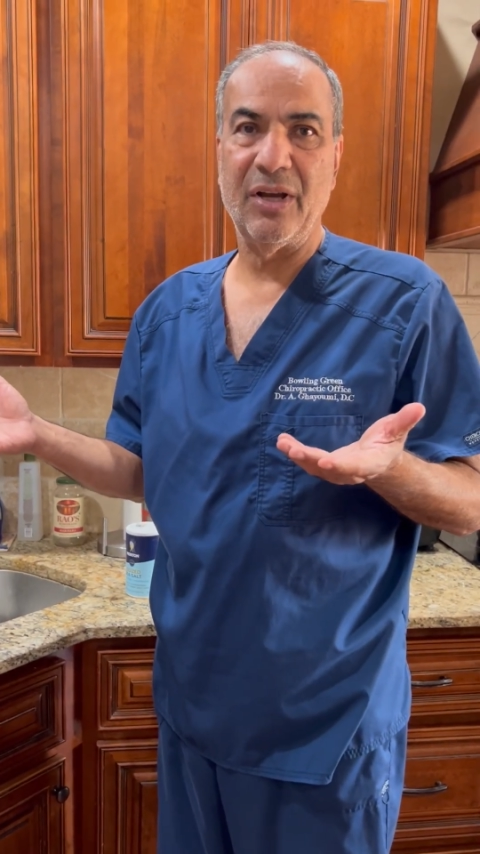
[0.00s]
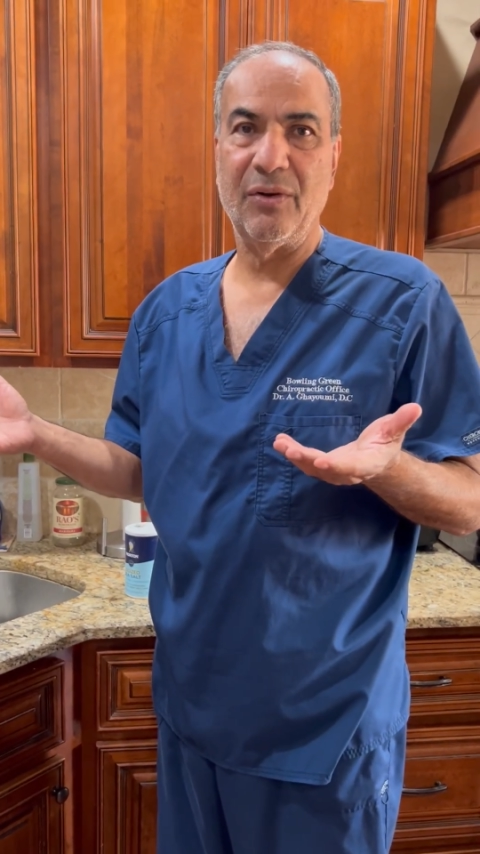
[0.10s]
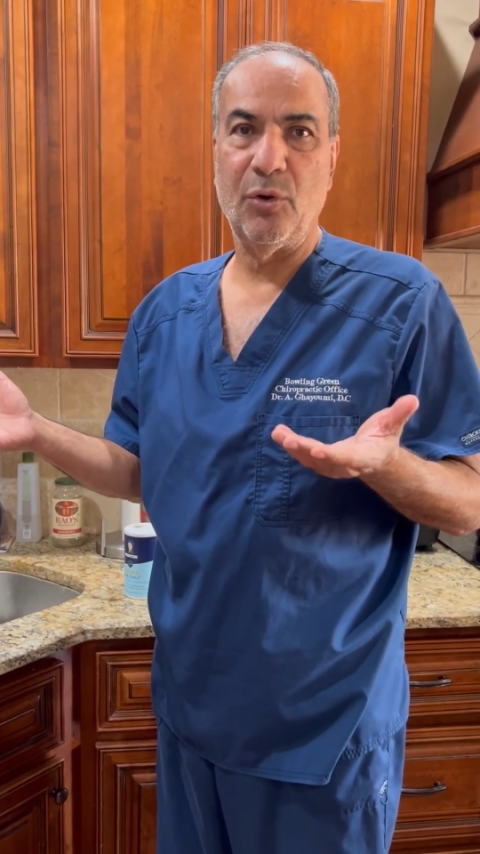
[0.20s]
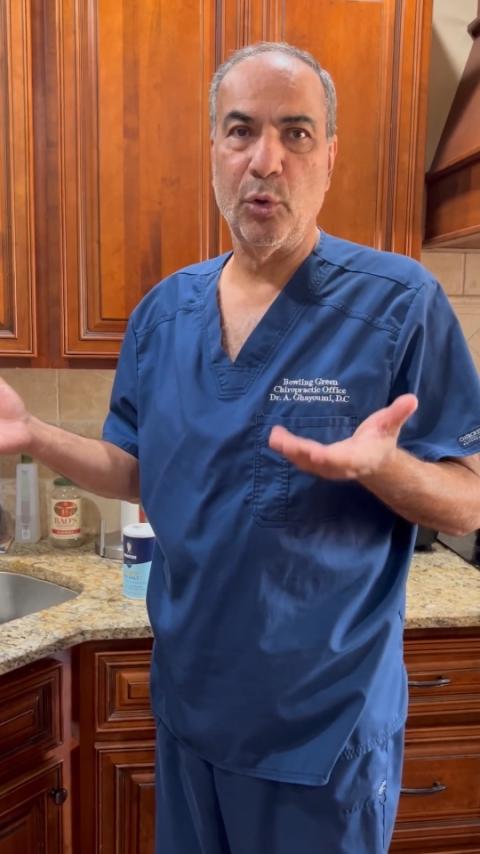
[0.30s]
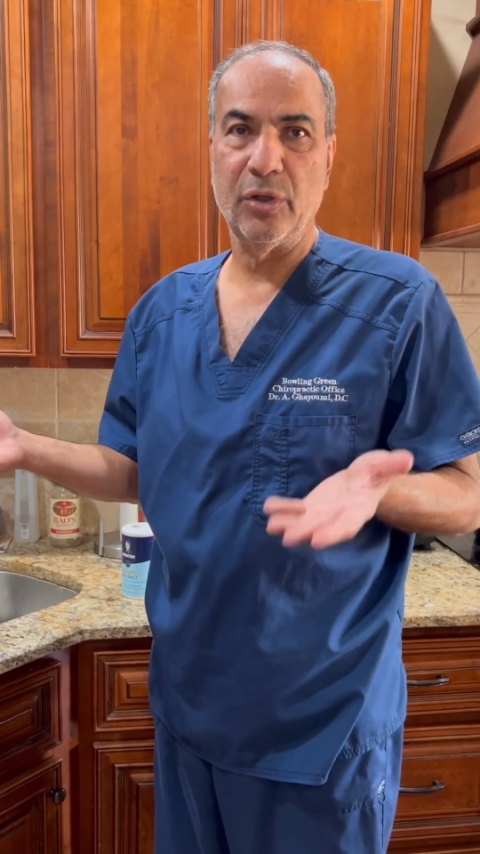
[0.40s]

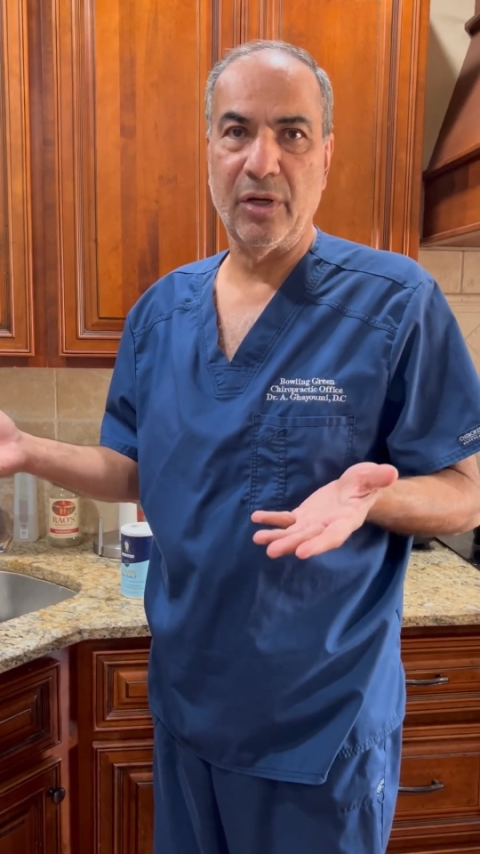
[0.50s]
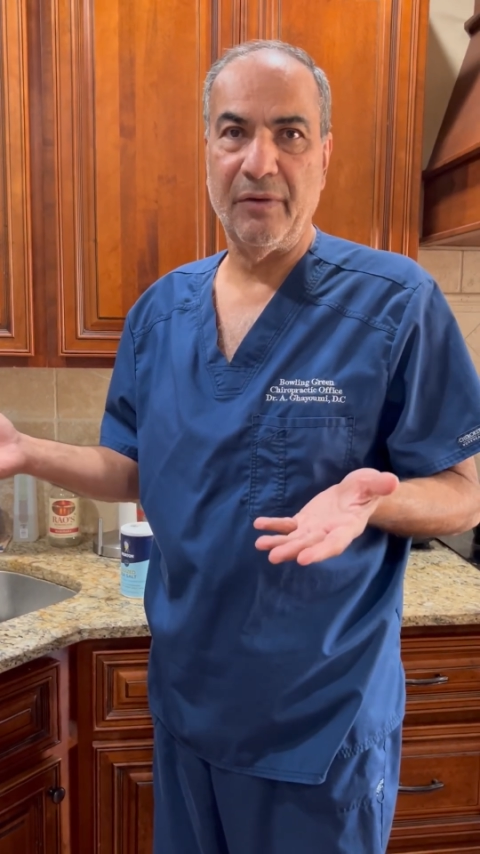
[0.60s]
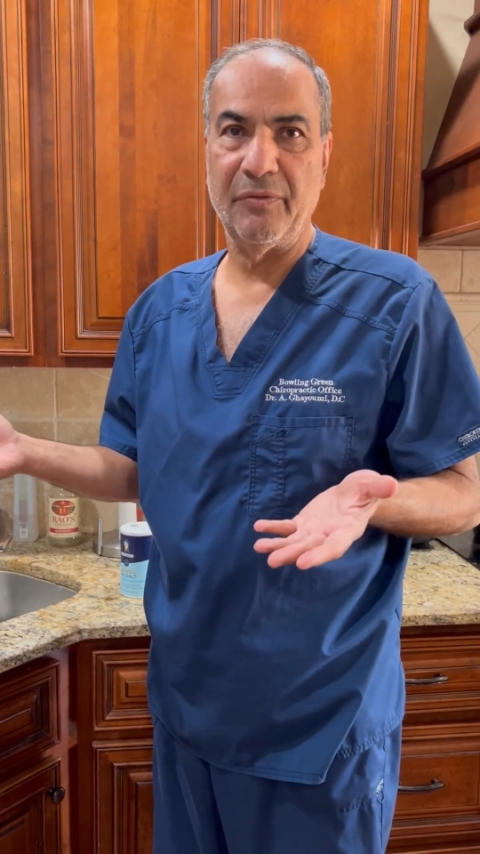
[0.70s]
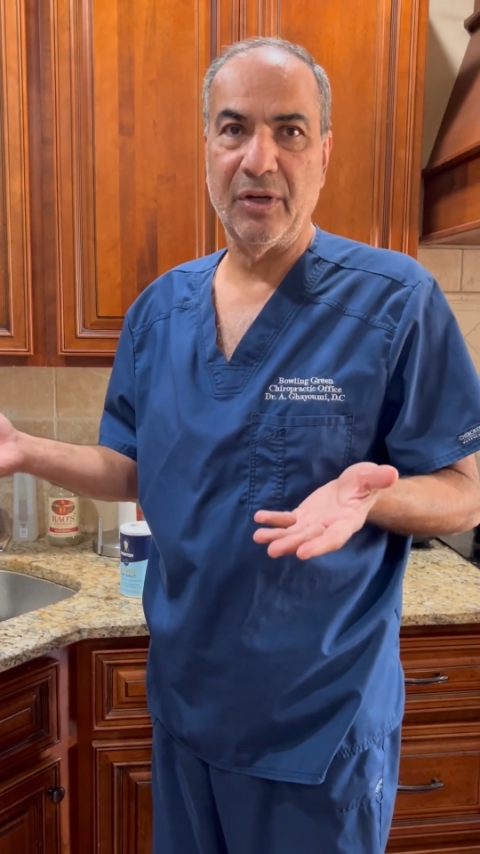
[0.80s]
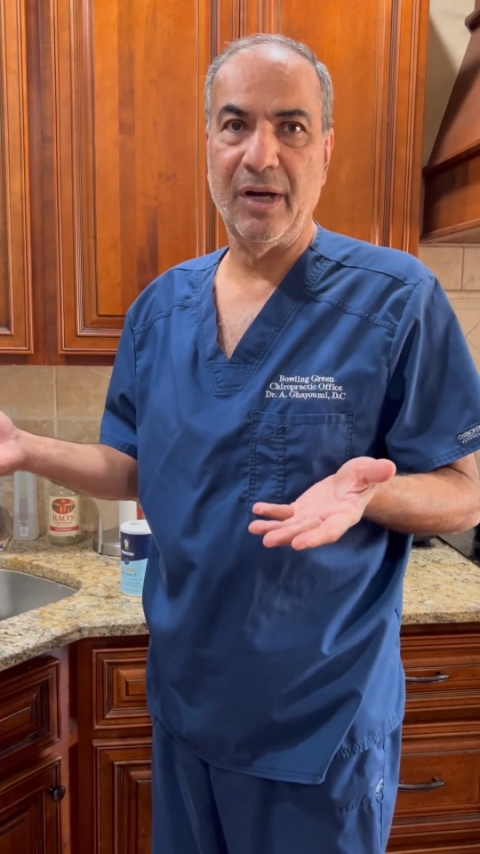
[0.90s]
quarter
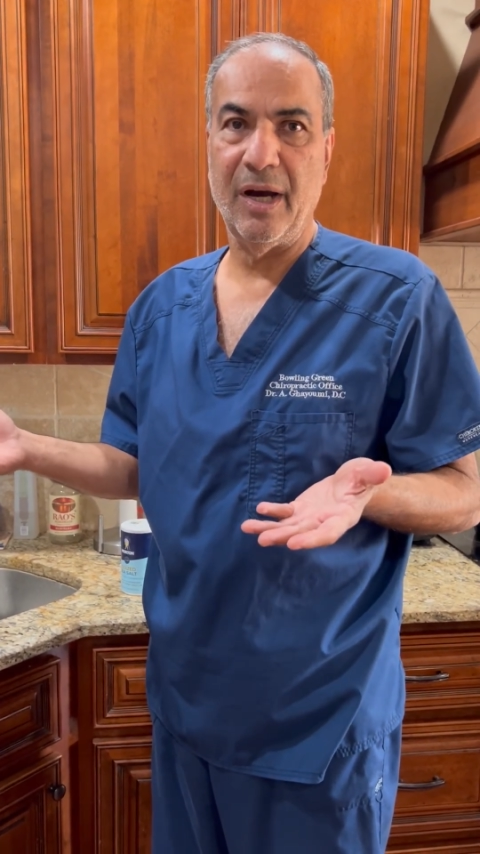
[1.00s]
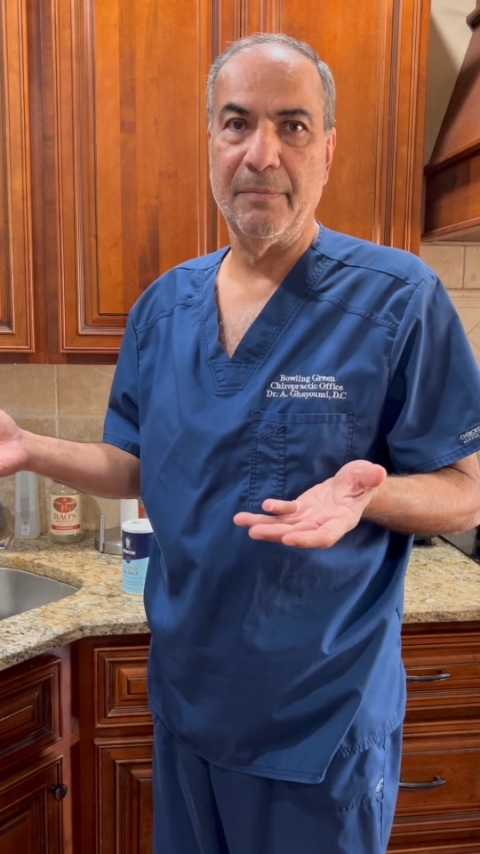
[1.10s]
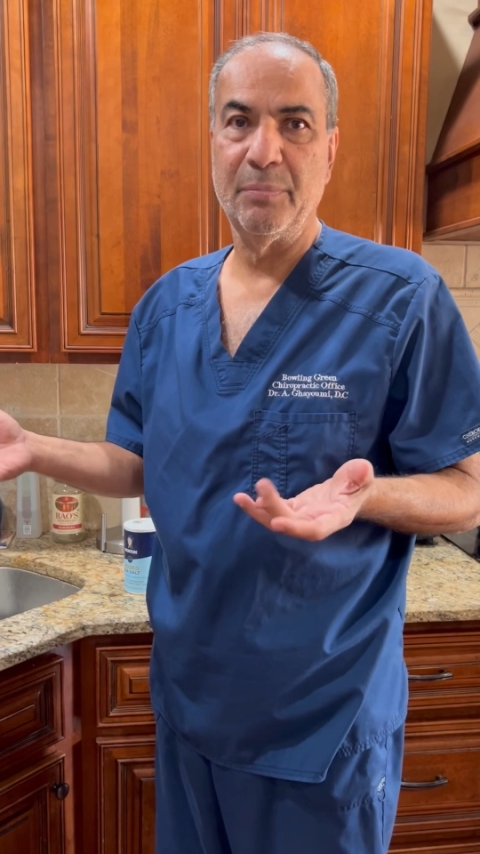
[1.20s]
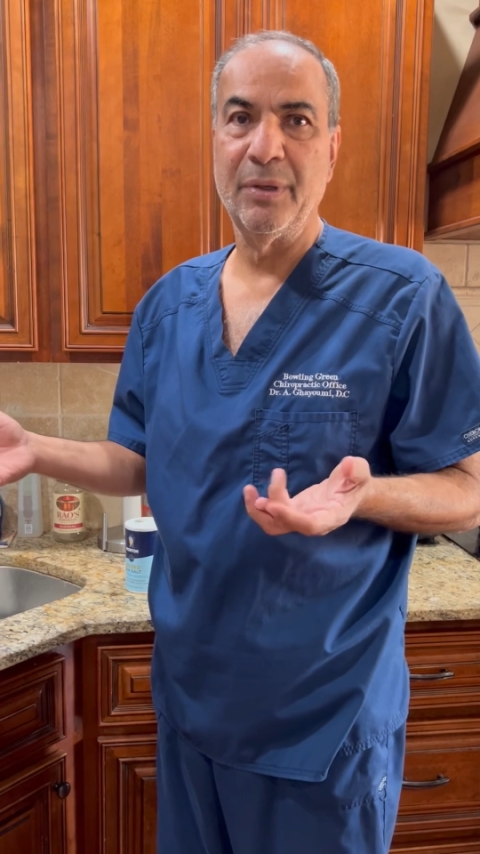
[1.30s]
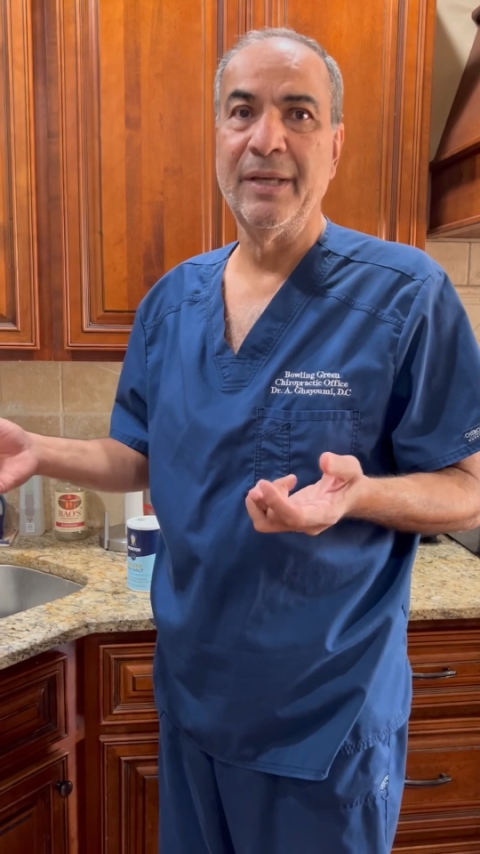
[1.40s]
of a
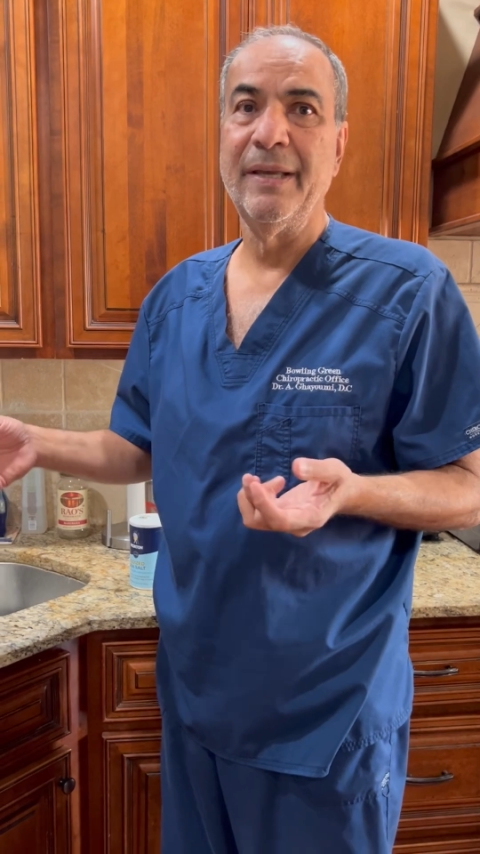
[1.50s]
cup